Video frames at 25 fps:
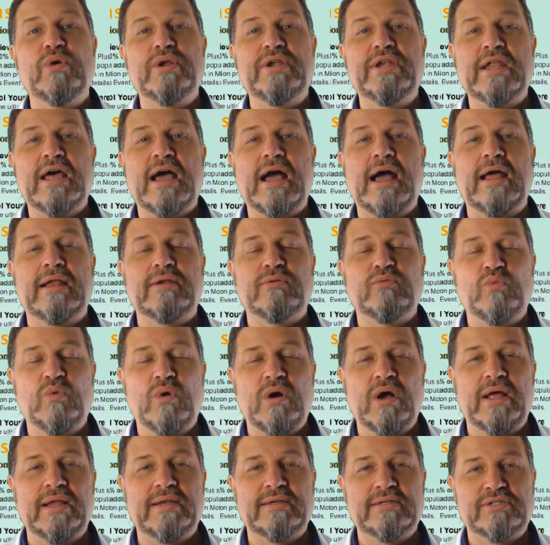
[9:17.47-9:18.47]
not
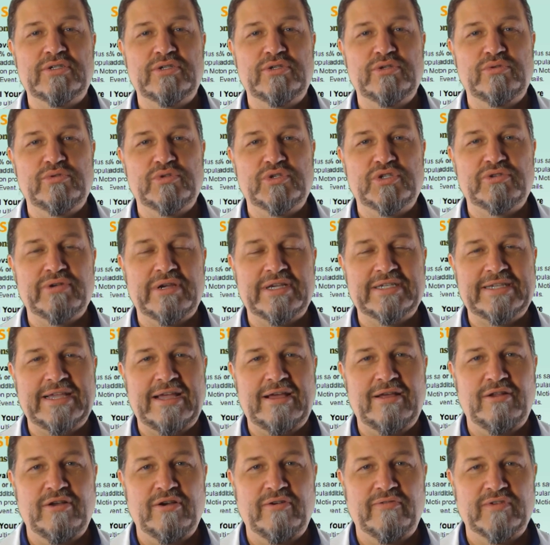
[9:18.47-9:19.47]
want to stress
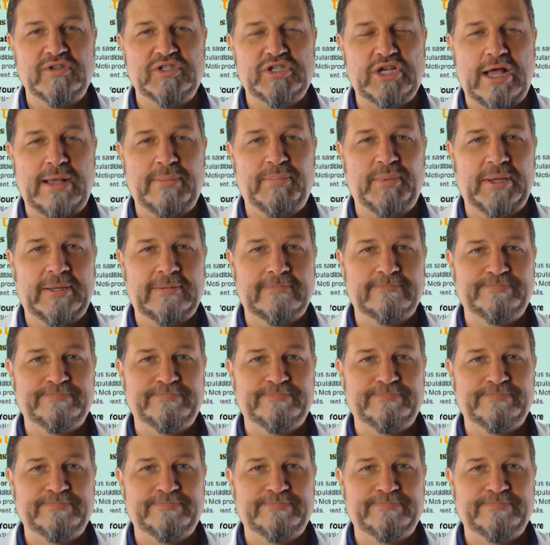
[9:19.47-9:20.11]
out over shopping.